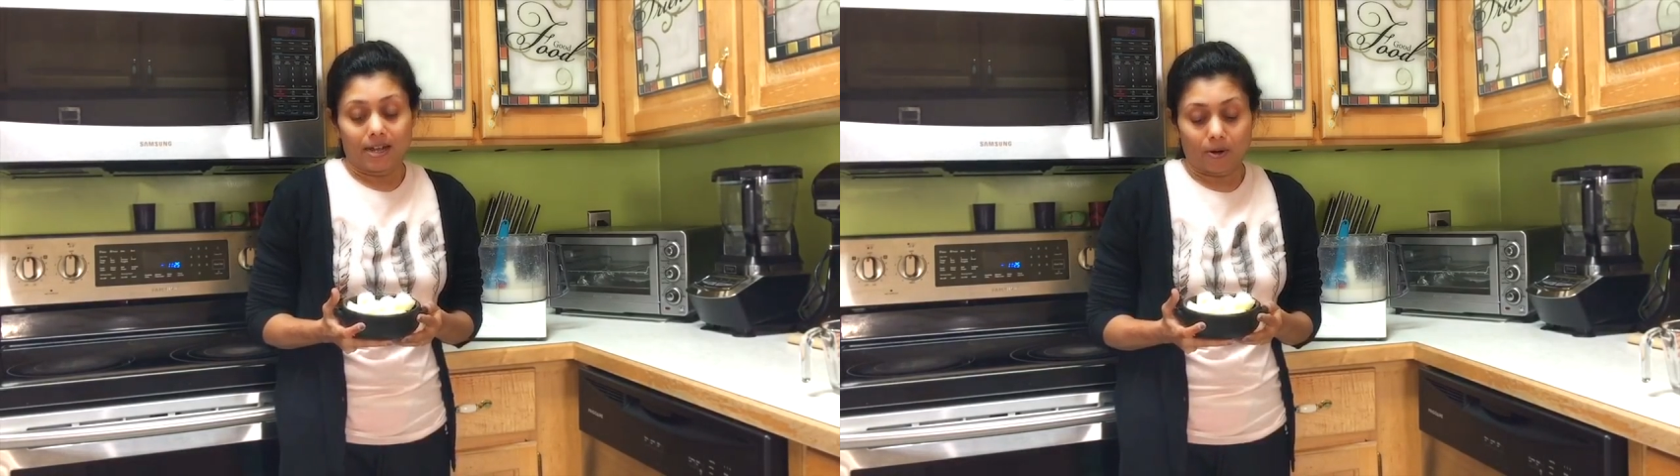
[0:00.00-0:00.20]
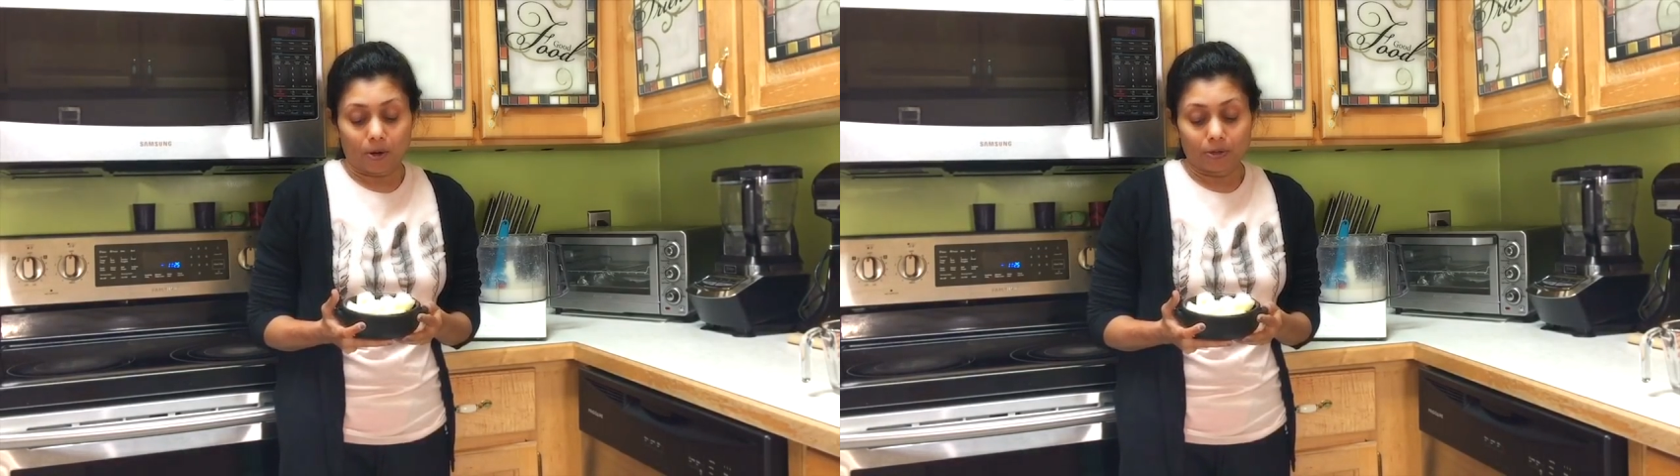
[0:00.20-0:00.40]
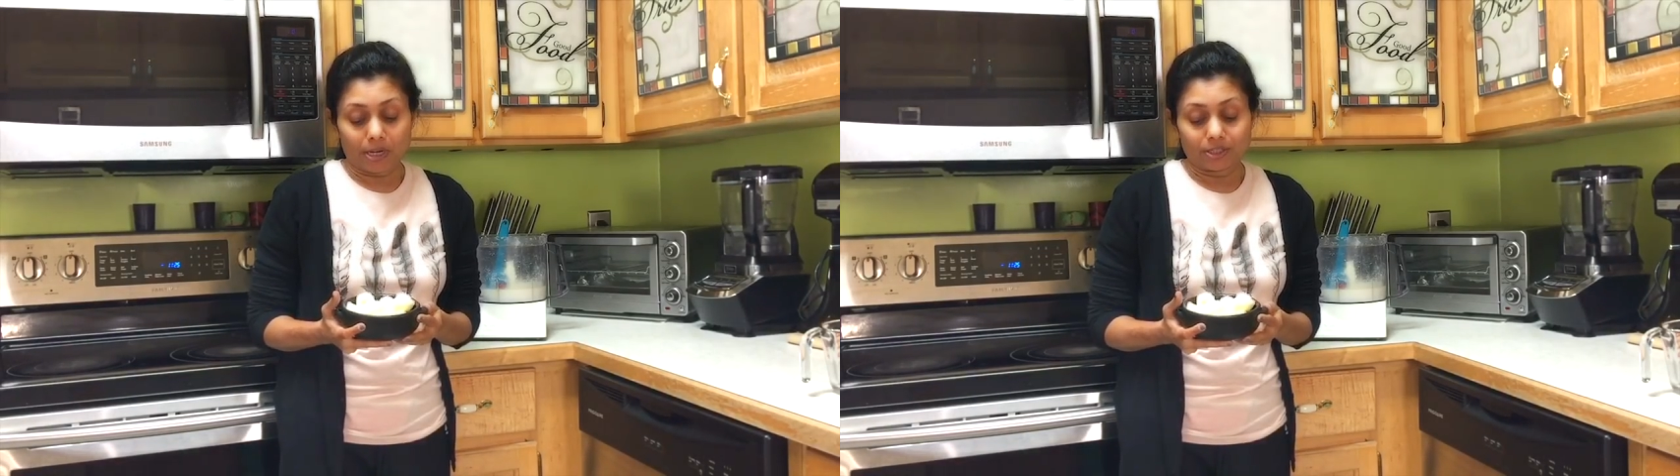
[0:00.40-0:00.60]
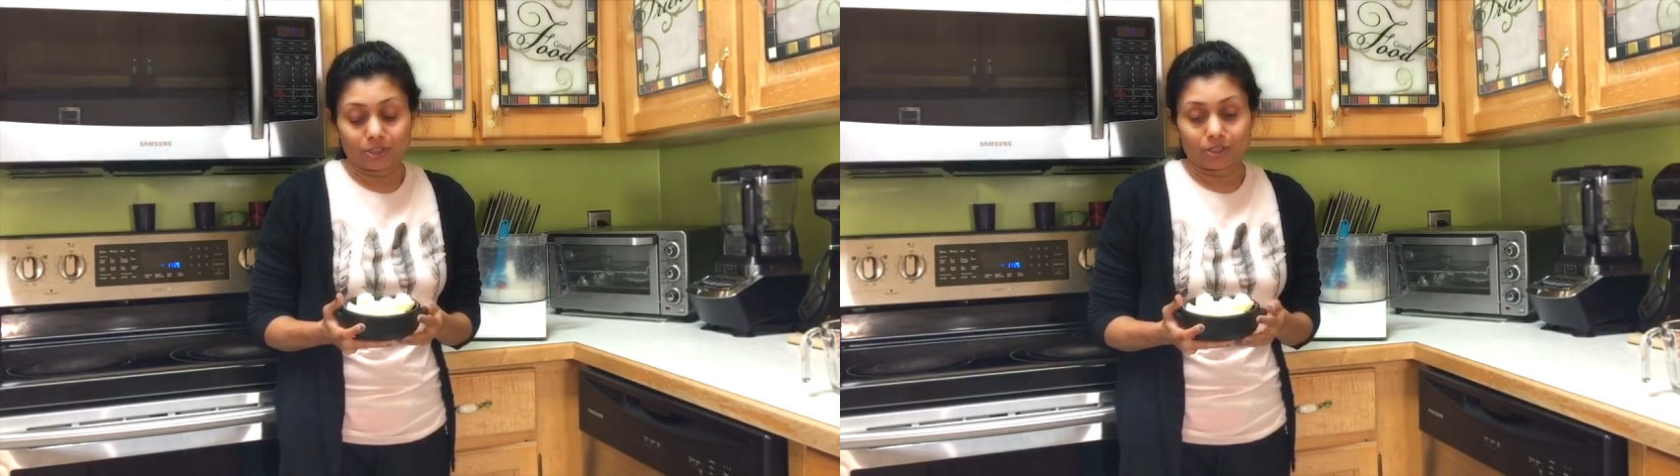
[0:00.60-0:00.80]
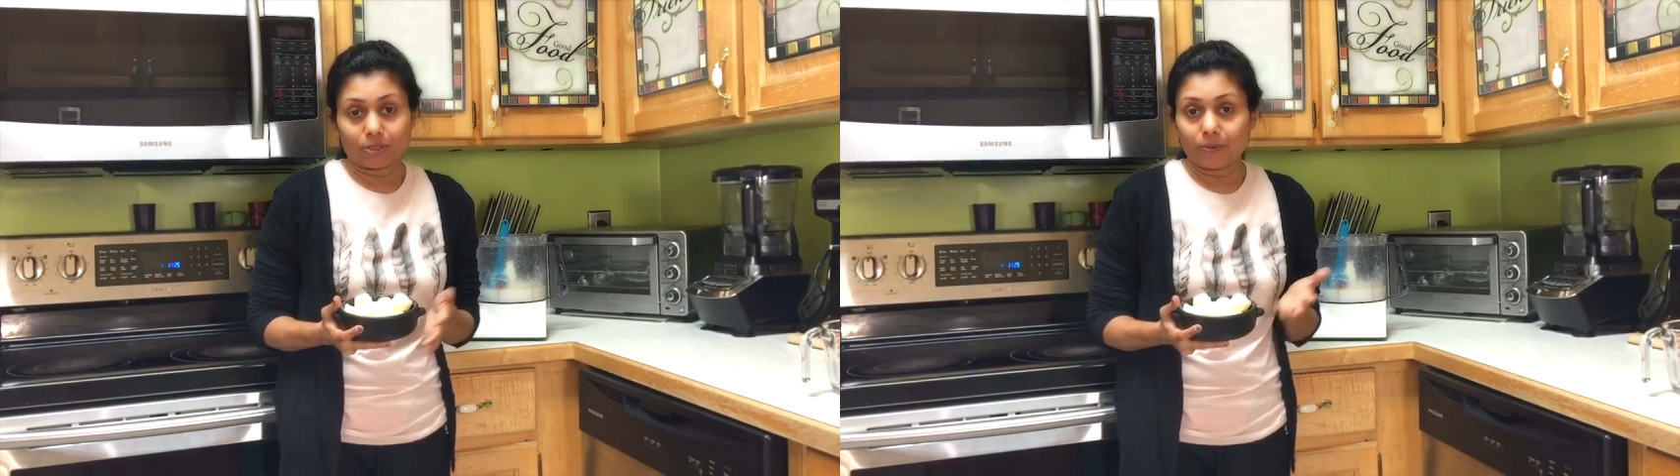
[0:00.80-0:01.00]
or you can
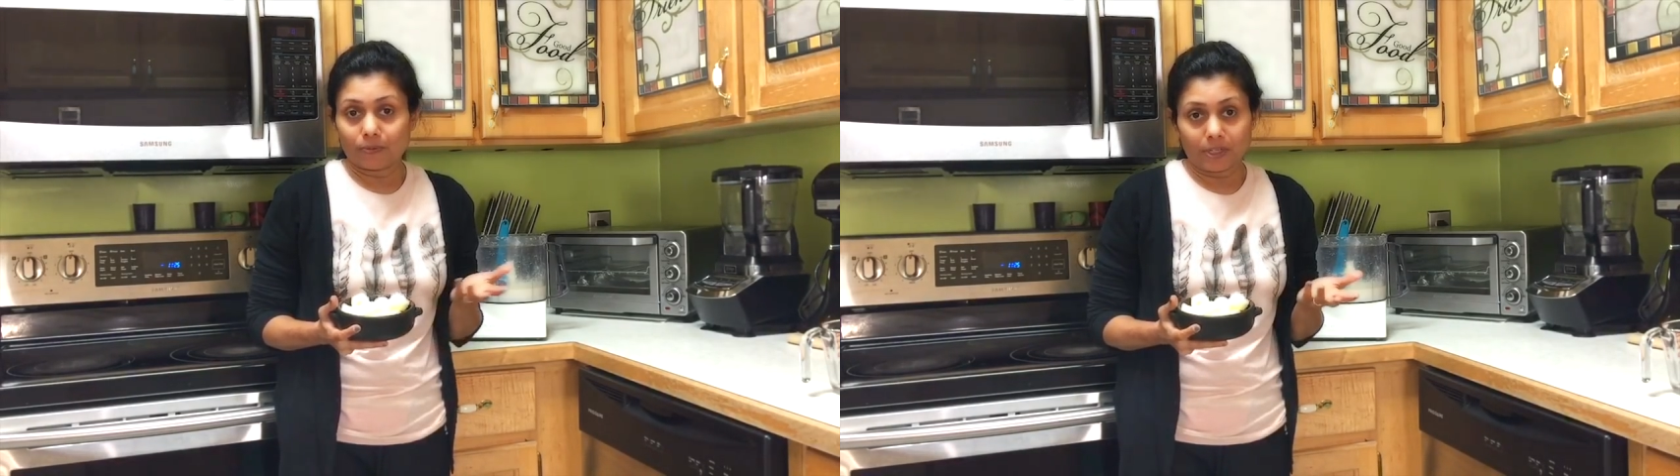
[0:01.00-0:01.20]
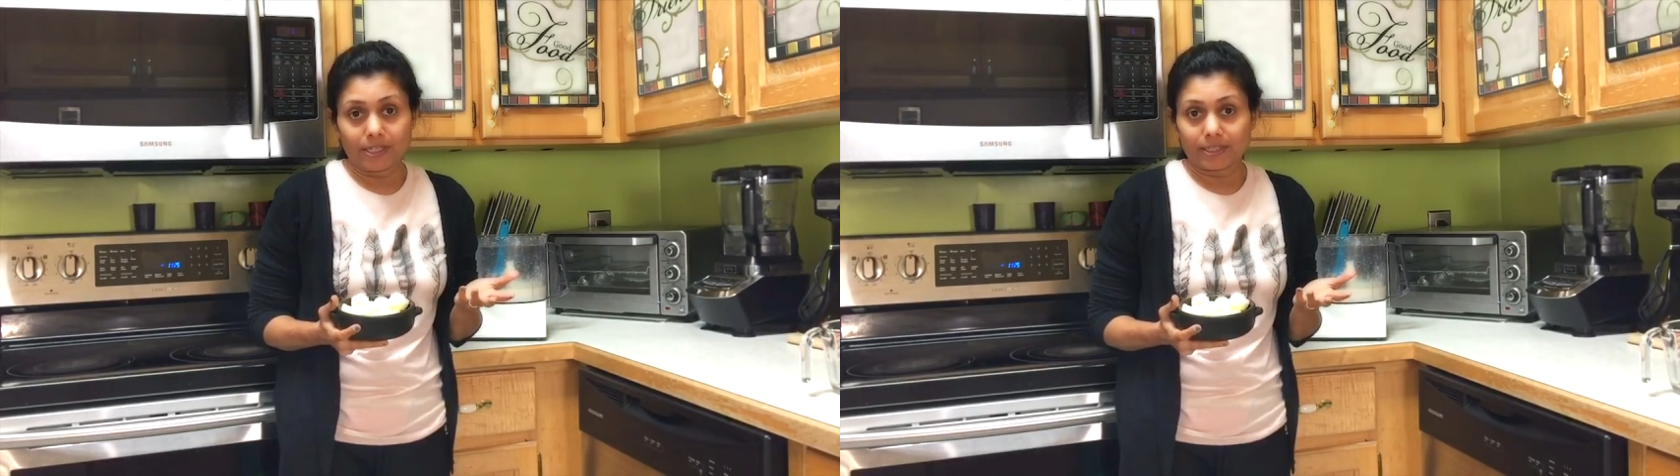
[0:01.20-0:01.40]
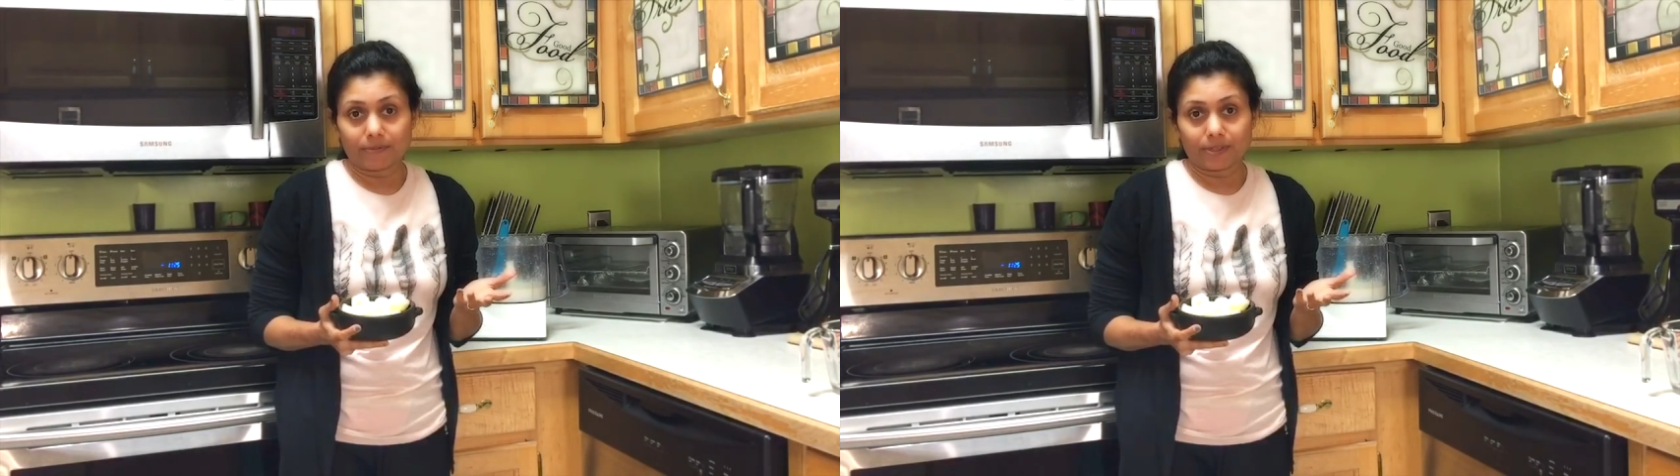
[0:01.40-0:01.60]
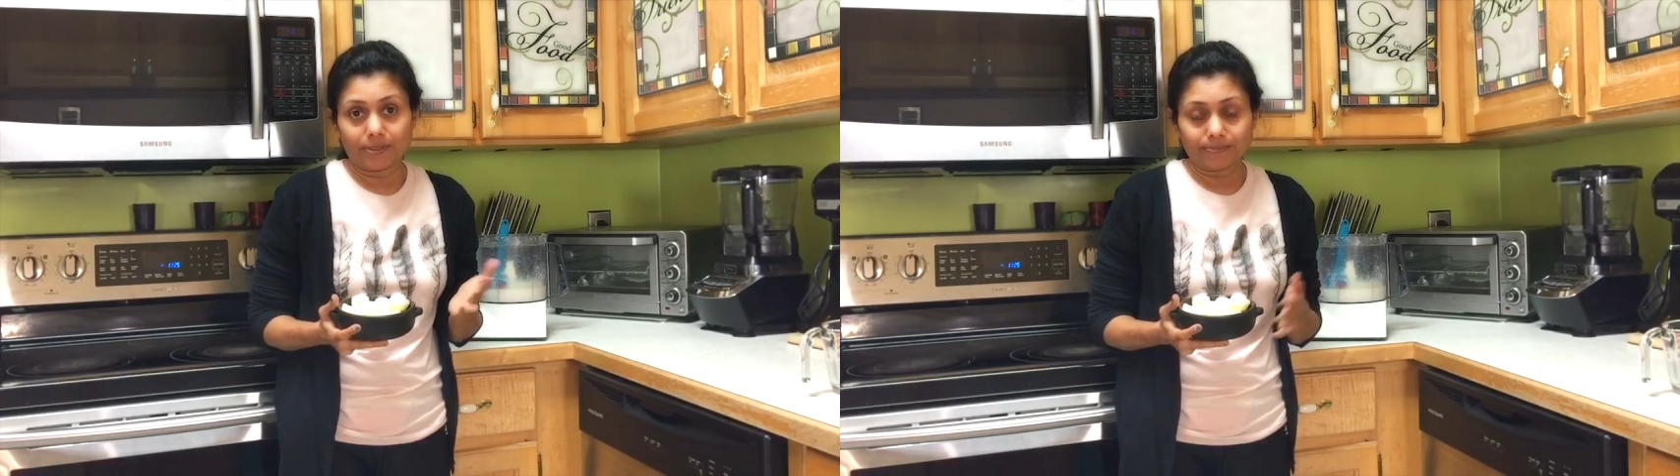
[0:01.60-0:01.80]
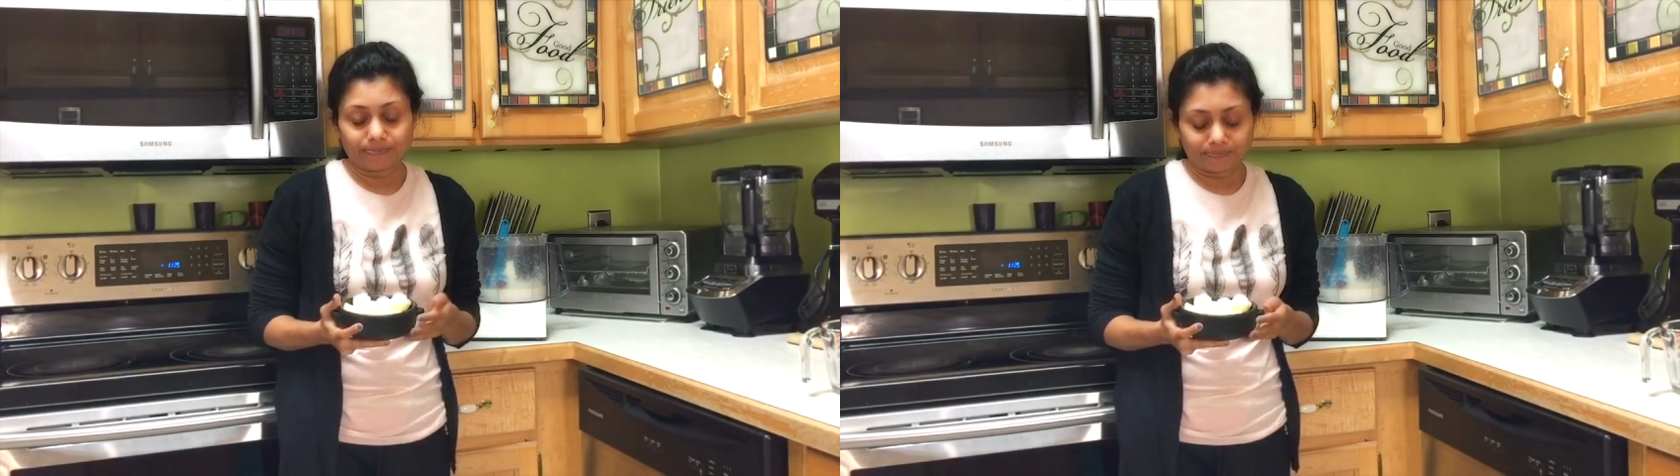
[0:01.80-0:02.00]
just freeze even.